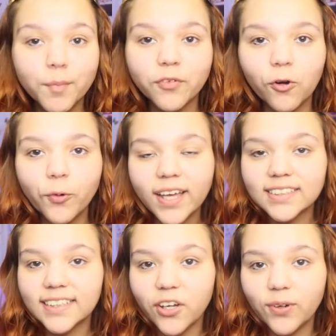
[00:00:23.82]
Before we
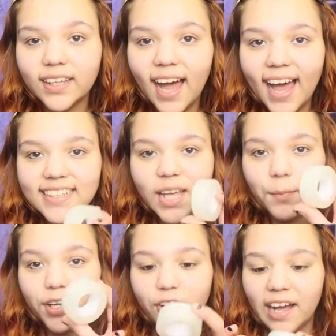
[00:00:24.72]
continue with the eyes, I'm
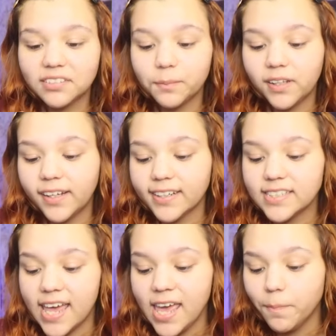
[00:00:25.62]
gonna grab some clear
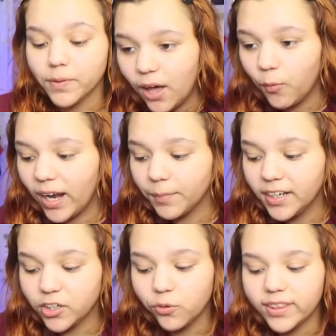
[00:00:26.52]
tape, and what I'm
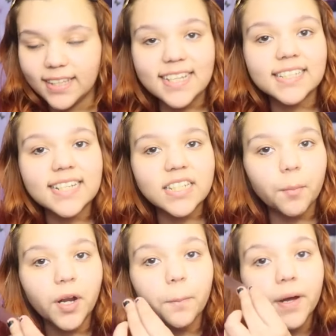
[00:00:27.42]
gonna do with this is
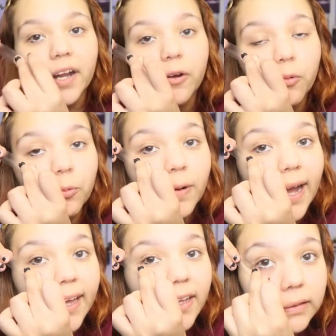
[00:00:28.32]
I'm gonna put it
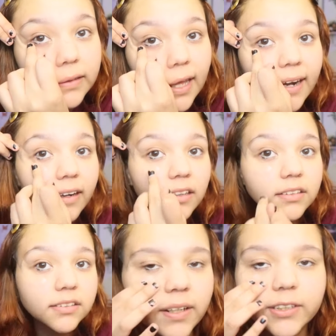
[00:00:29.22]
right there,
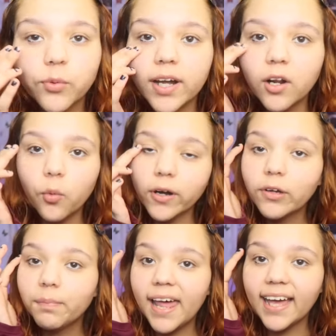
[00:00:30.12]
because we're gonna work
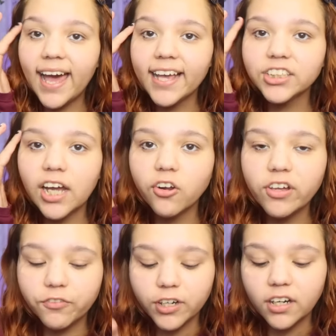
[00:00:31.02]
with black eyeshadow,
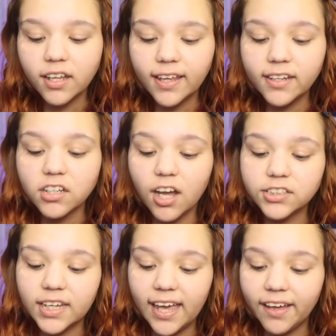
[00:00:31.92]
and for it
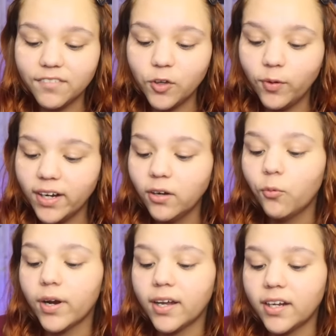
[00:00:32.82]
not to get everywhere,
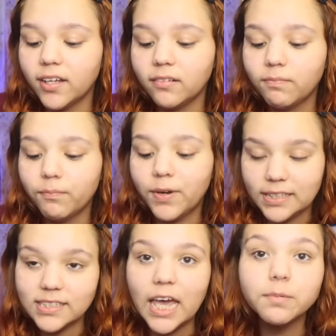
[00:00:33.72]
we're gonna
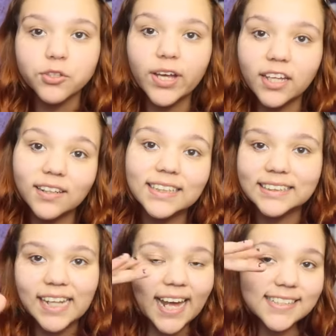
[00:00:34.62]
put the tape so it
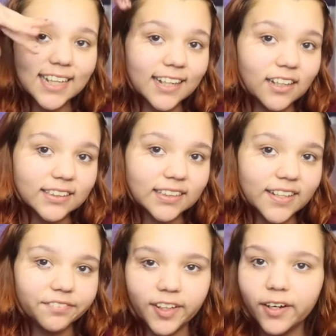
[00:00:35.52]
looks nice and it looks
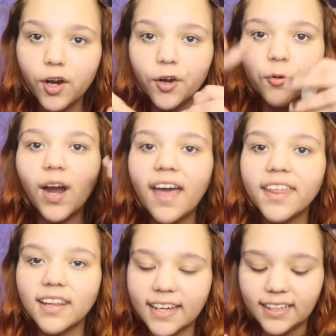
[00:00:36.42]
lifted
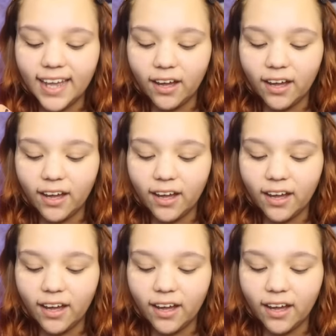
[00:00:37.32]
rather than looking